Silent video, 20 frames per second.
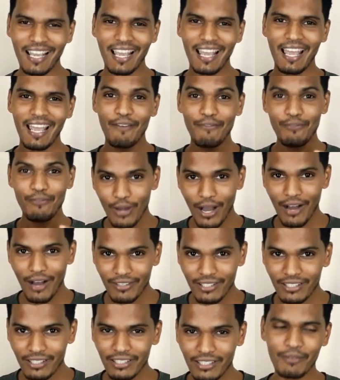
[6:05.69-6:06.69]
If you
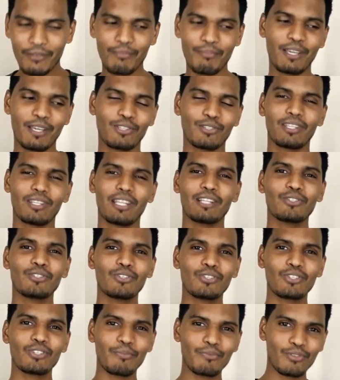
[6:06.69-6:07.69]
haven't, make sure that you
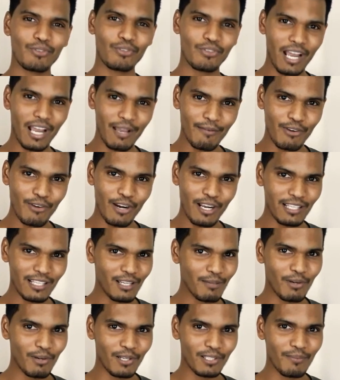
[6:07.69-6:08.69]
subscribe right at the
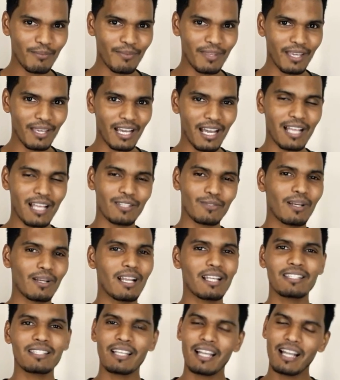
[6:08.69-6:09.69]
bottom there, as well
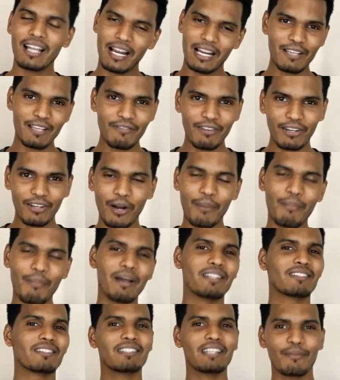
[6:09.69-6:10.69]
as leave a comment
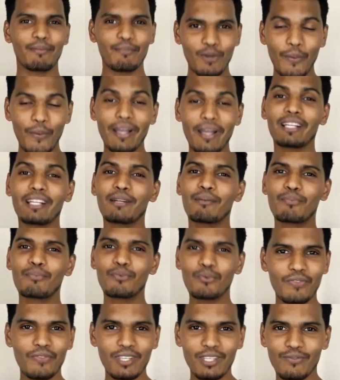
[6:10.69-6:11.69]
telling me how I can
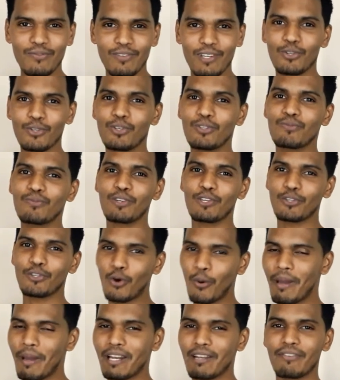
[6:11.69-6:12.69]
improve these videos for your
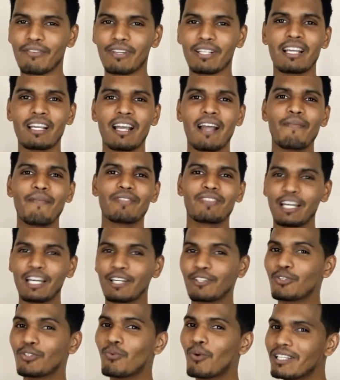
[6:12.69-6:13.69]
benefit. Thank
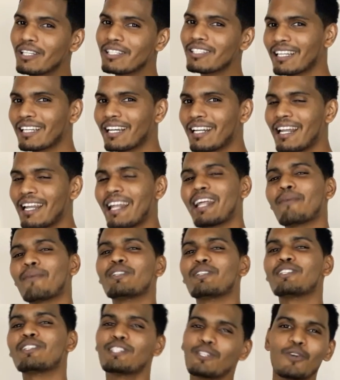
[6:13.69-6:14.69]
you once again, and I will
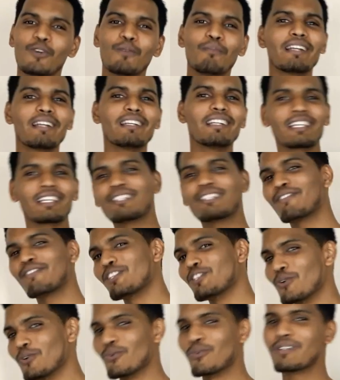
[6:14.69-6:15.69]
see you in my next
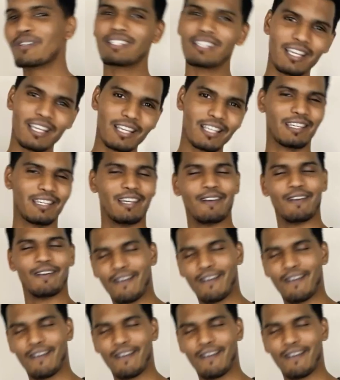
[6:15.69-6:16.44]
video. Take care.